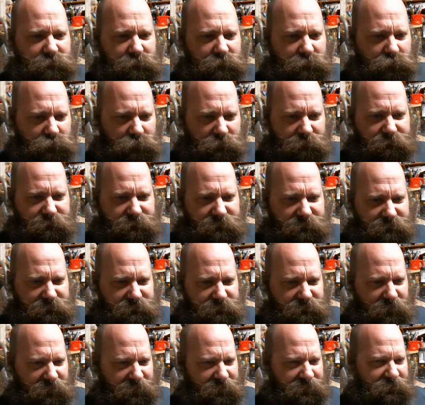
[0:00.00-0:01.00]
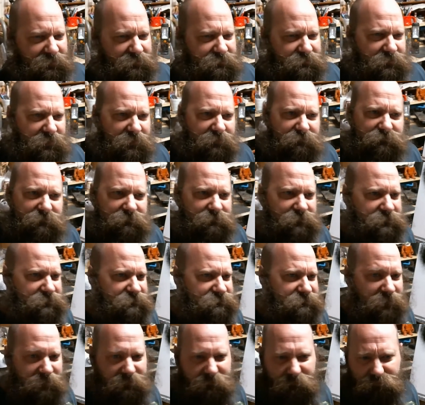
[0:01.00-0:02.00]
would-be, and
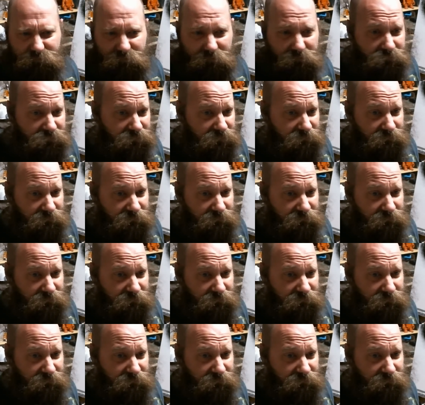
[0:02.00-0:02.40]
everybody's got a program